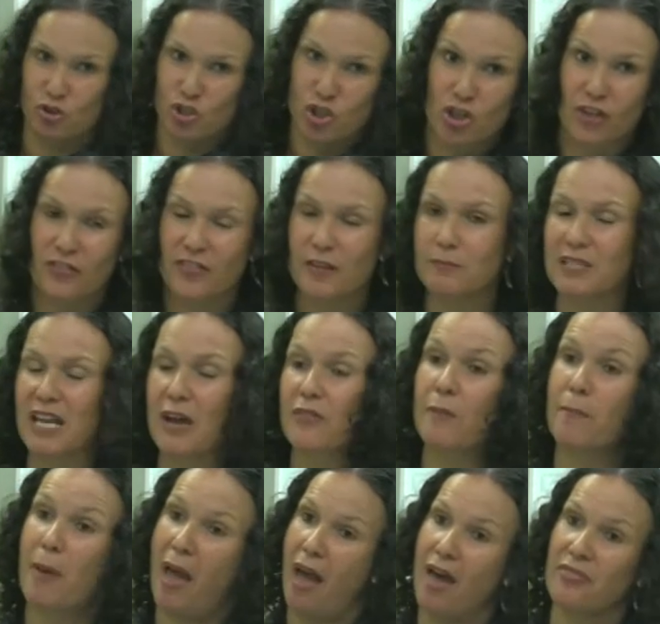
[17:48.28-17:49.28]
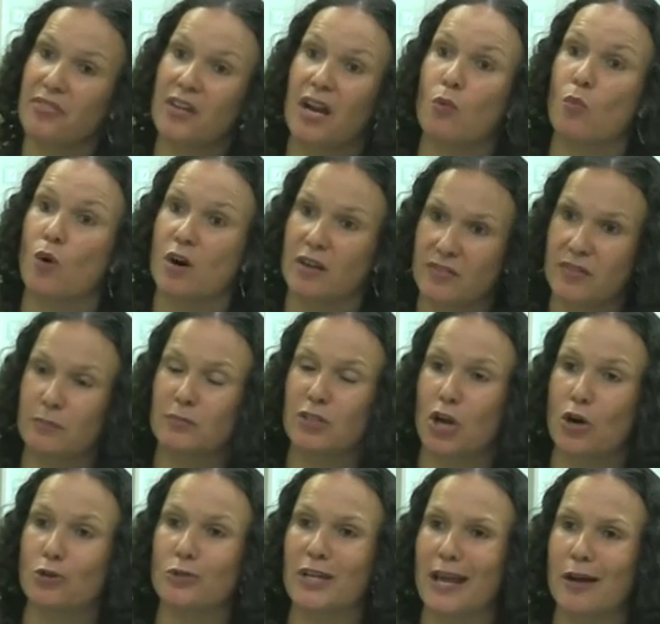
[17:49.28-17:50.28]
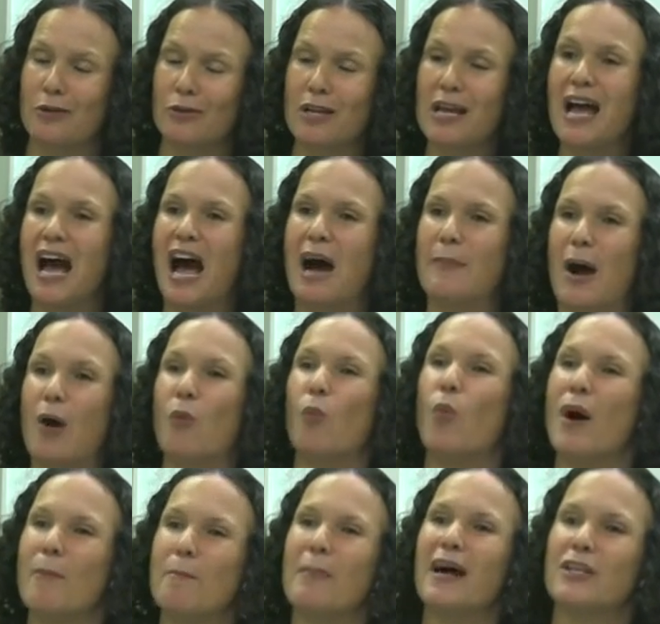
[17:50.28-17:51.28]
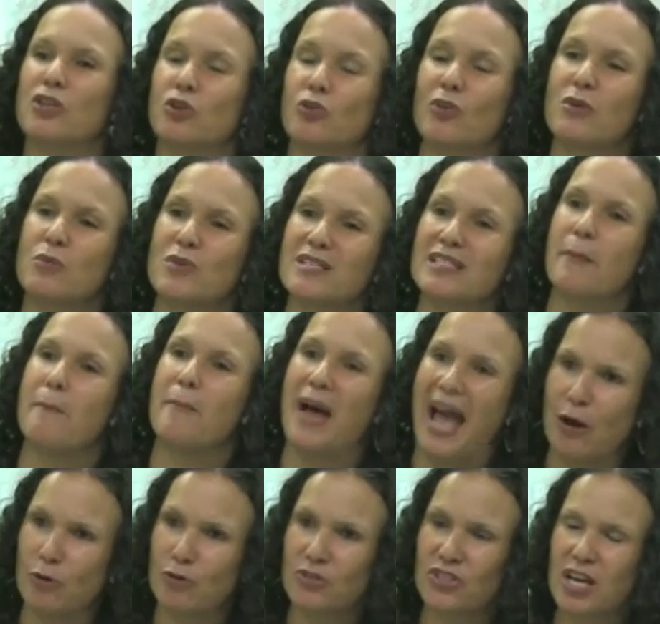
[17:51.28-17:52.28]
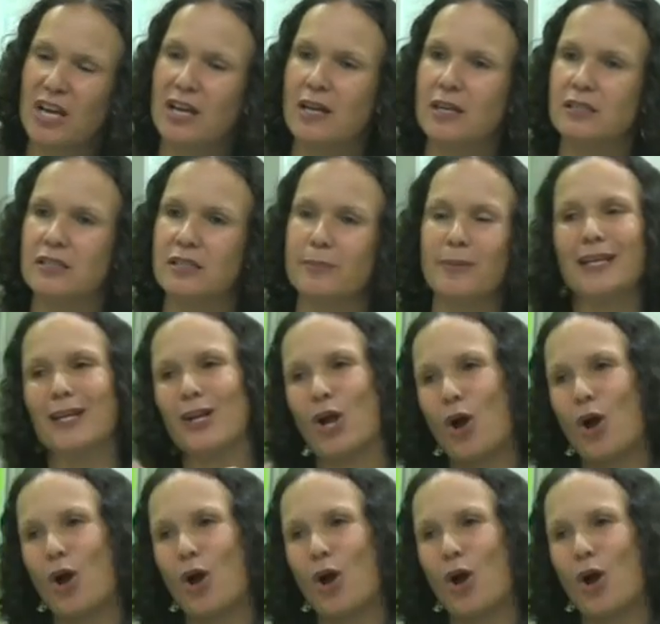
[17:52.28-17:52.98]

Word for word: took them down the path that I wanted them to go down about what my degree was about, depending